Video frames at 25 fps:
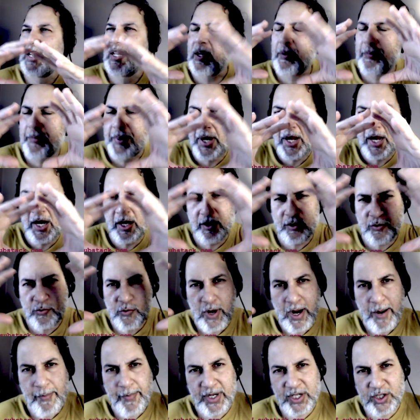a
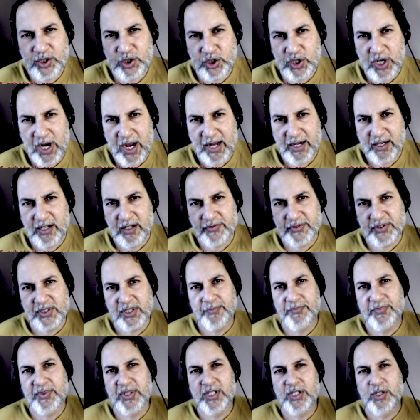panoramic shot of
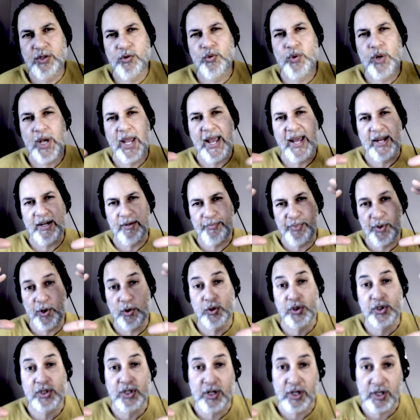something you had a
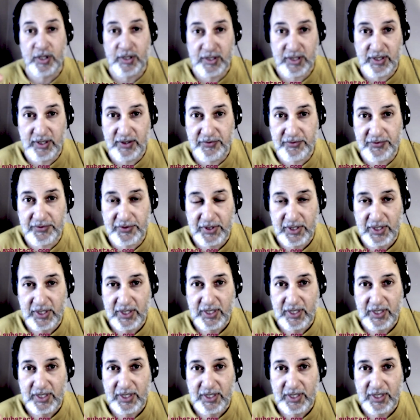postcard of,